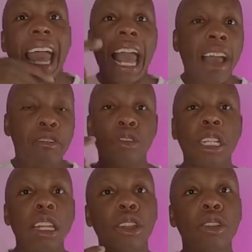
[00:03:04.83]
after
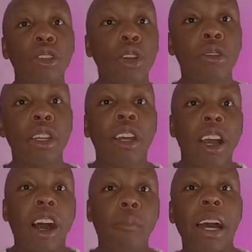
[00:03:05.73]
telling the story
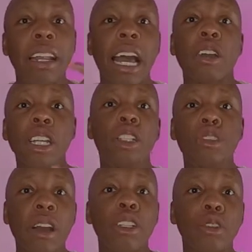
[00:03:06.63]
about how he's
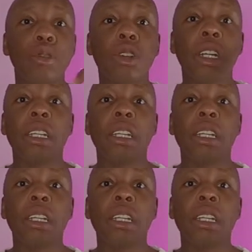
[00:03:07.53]
trying to